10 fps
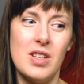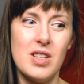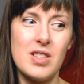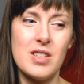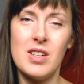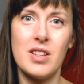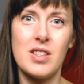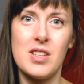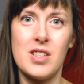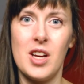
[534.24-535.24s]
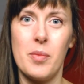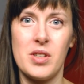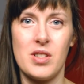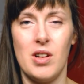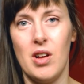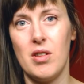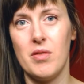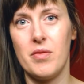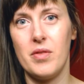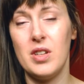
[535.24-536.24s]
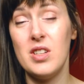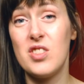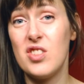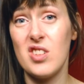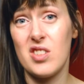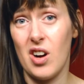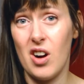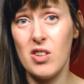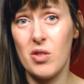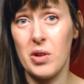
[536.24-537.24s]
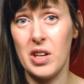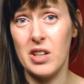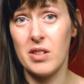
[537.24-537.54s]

it's not the same as love. He's just hungry.